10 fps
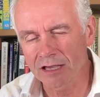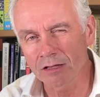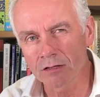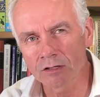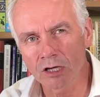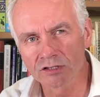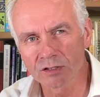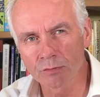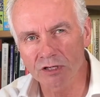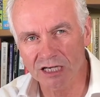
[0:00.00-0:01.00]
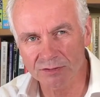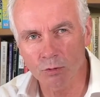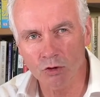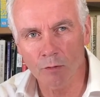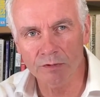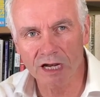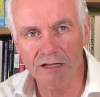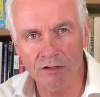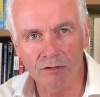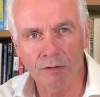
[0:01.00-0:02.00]
That as the book gets more
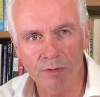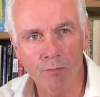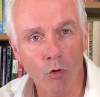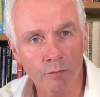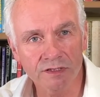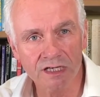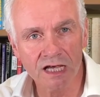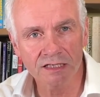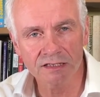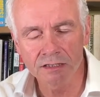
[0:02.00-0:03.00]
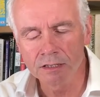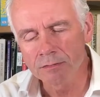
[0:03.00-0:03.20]
complicated, there can be more mistakes,